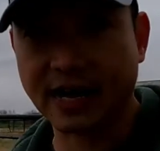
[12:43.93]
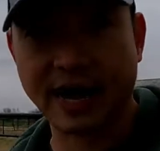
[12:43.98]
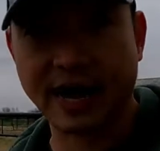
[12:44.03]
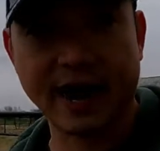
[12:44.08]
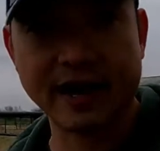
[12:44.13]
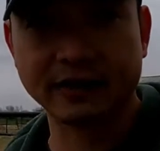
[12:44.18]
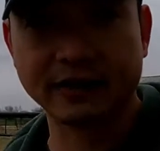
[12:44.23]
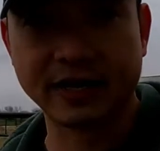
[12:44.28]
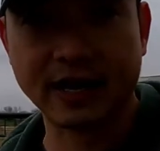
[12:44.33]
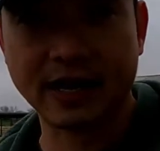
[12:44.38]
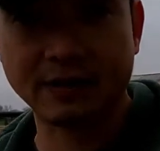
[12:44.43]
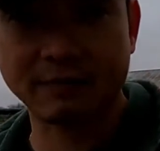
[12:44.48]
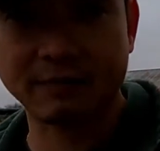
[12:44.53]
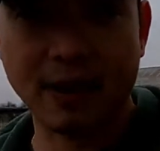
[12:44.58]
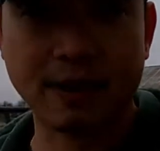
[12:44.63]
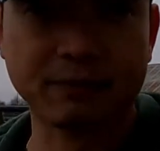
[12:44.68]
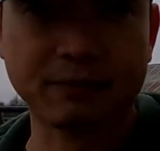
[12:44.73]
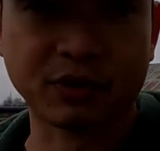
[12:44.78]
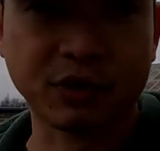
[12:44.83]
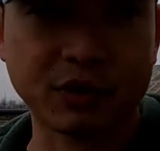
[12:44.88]
Coyote,
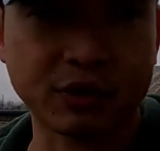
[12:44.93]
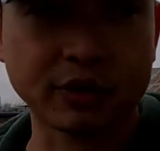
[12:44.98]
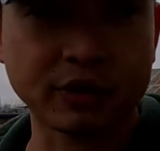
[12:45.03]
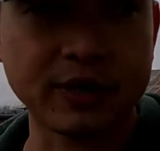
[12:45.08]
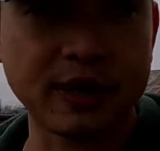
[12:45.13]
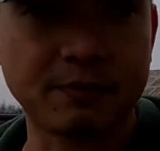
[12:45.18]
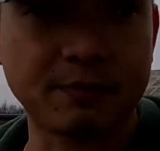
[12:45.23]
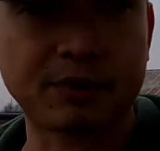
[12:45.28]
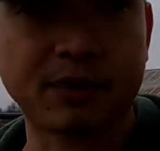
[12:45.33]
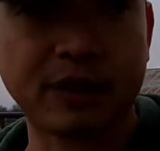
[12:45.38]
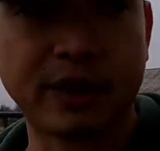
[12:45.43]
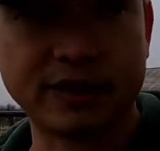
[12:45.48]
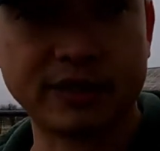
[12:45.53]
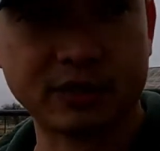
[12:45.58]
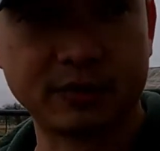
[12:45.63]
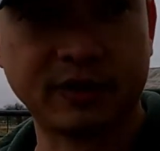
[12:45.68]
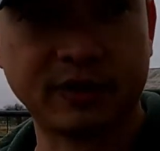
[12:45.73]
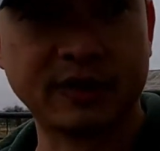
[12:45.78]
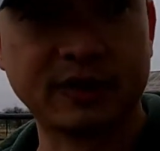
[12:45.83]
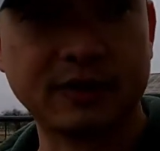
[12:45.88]
I'm thoroughly
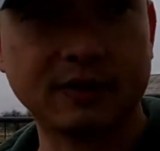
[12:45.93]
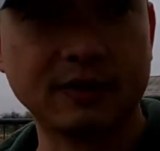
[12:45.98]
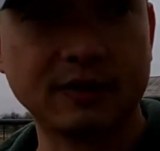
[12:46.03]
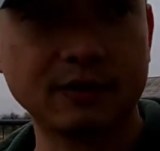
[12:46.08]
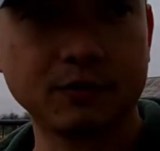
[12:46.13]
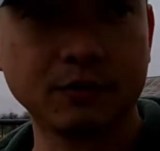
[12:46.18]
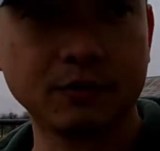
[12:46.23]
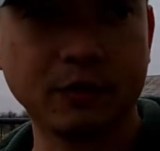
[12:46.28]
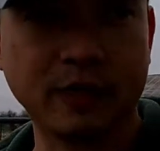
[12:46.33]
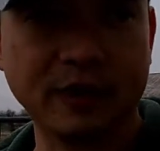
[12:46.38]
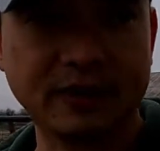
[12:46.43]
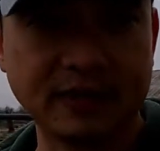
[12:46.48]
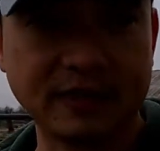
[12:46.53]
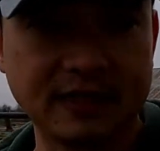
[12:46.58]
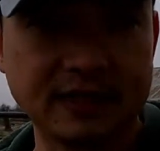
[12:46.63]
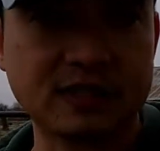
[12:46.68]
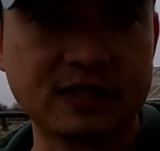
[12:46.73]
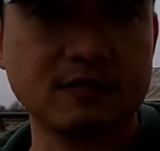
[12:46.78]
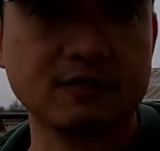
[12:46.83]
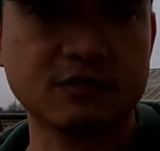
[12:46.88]
impressed with
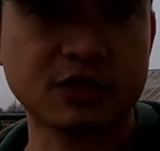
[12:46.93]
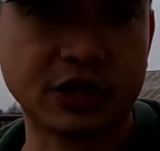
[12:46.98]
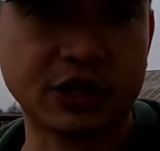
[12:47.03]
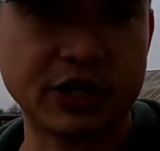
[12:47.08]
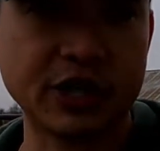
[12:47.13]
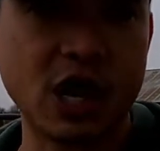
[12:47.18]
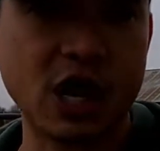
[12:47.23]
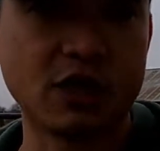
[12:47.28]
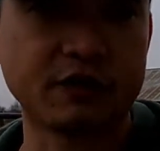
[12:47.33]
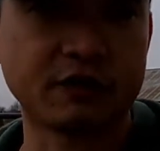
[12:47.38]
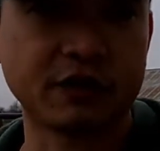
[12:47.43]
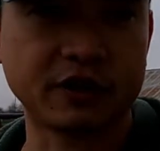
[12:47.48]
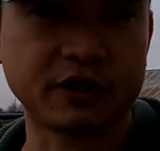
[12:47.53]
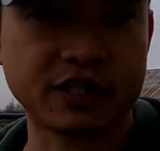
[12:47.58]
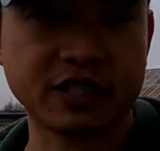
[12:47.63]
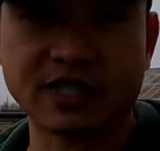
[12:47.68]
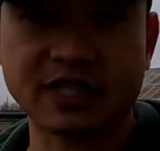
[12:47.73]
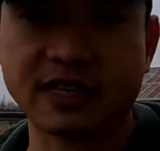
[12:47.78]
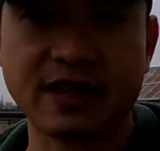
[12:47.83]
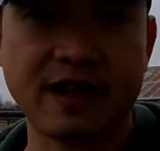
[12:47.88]
it turning over
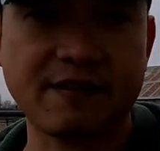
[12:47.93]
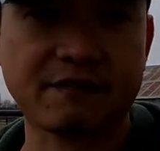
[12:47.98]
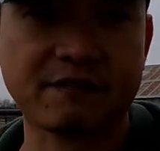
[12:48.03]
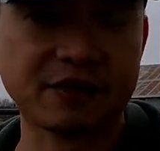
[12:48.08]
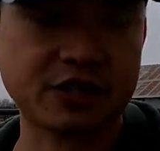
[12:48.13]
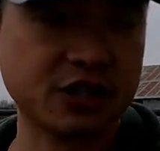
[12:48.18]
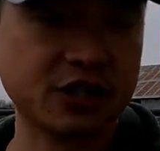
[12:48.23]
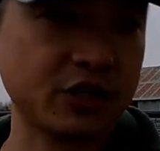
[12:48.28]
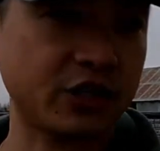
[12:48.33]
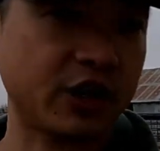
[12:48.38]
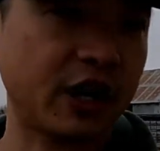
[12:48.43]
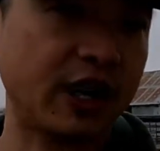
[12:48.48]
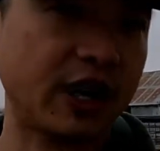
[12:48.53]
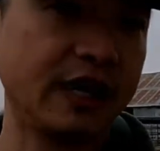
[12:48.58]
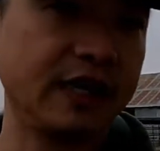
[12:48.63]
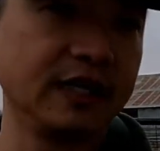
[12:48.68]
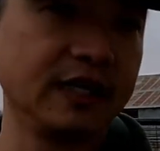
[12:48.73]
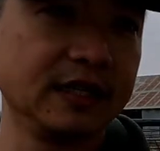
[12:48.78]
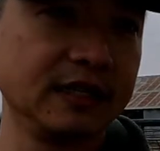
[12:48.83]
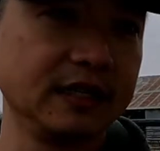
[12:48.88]
just on that first try.